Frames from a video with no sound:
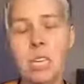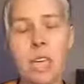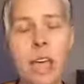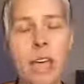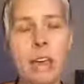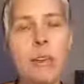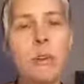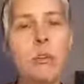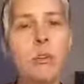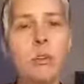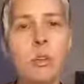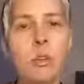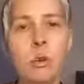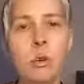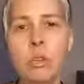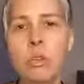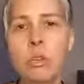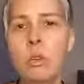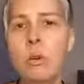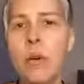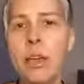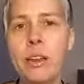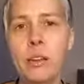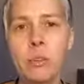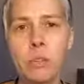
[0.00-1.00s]
I don't know
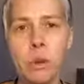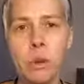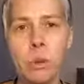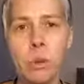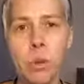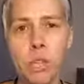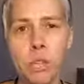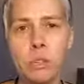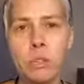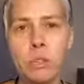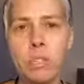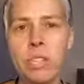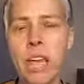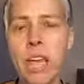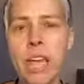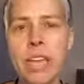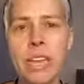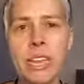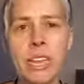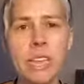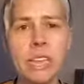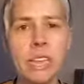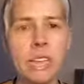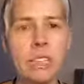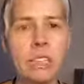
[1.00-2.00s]
you. I don't know what your
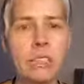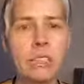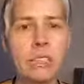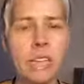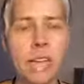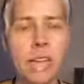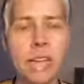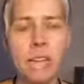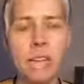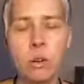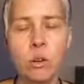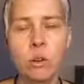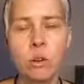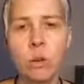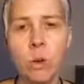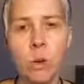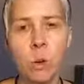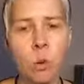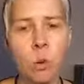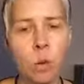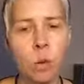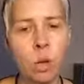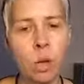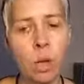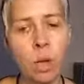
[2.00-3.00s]
diet is. I don't
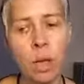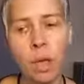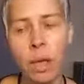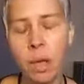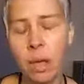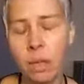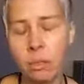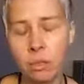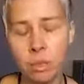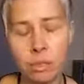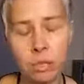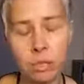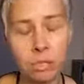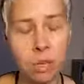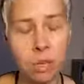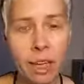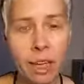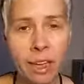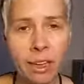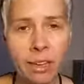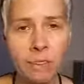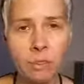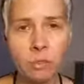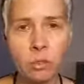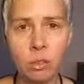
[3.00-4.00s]
know the
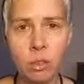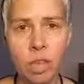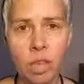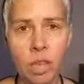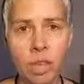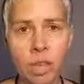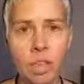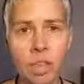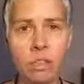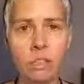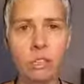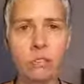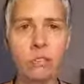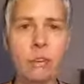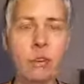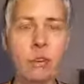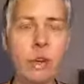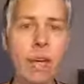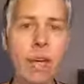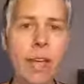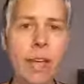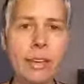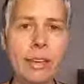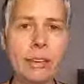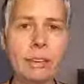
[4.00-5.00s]
size or the age of your
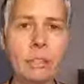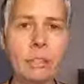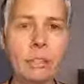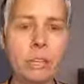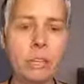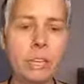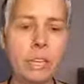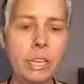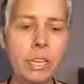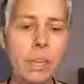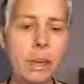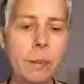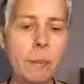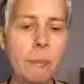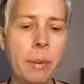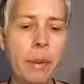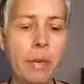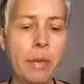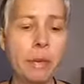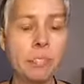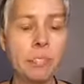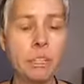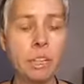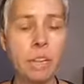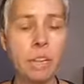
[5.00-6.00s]
hiatal hernia.
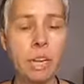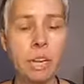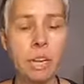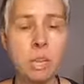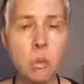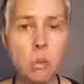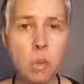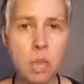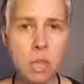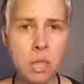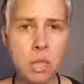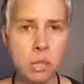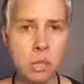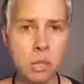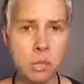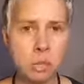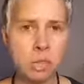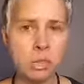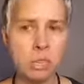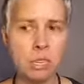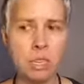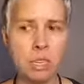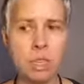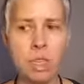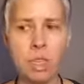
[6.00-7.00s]
But to anyone that's
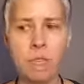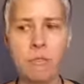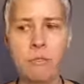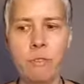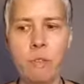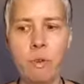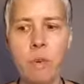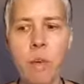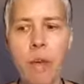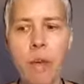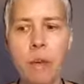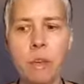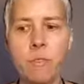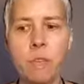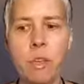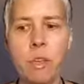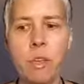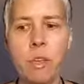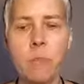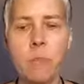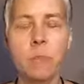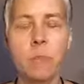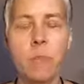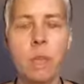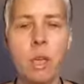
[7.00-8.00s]
listening, if you have
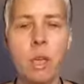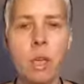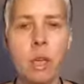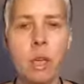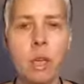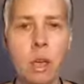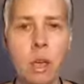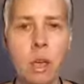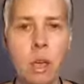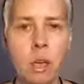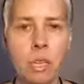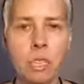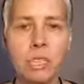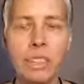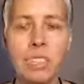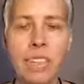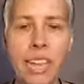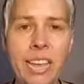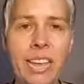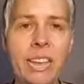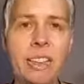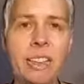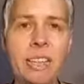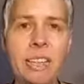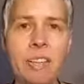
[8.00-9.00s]

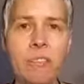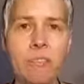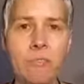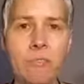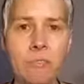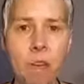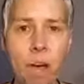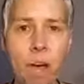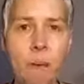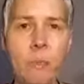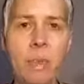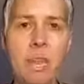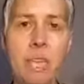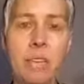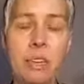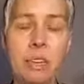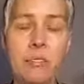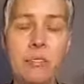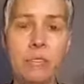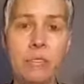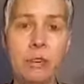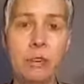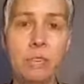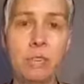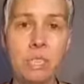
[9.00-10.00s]
daily vomiting
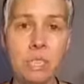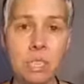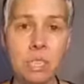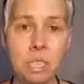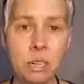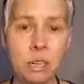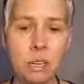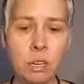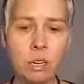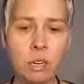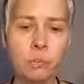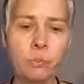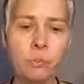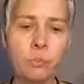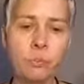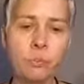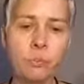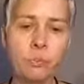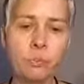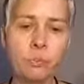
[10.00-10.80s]
of your dinner,